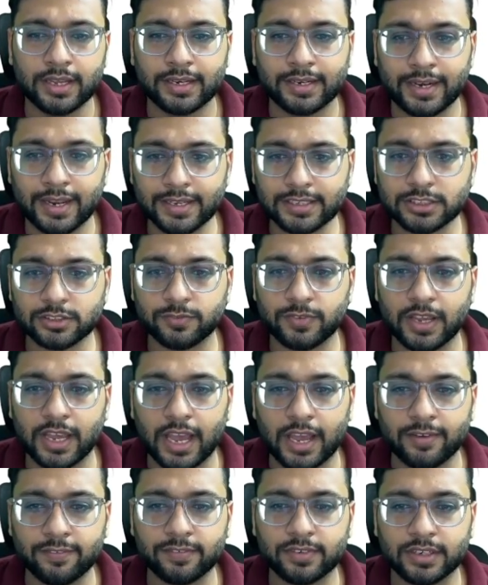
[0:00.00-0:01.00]
Next, we
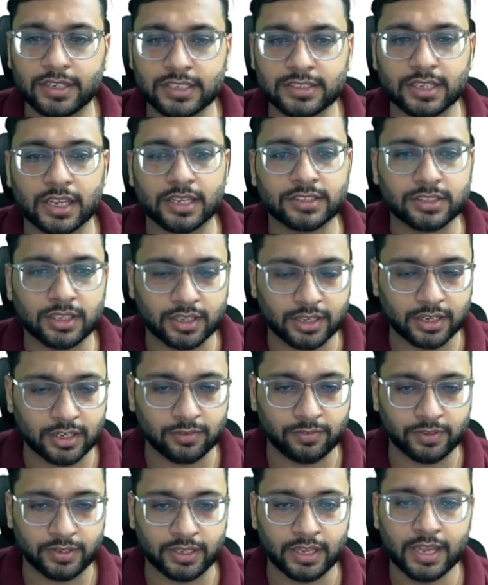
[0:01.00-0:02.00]
have disaster
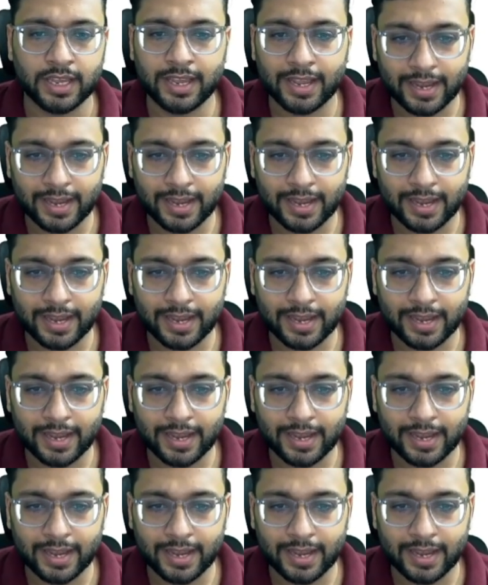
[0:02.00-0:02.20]
recovery.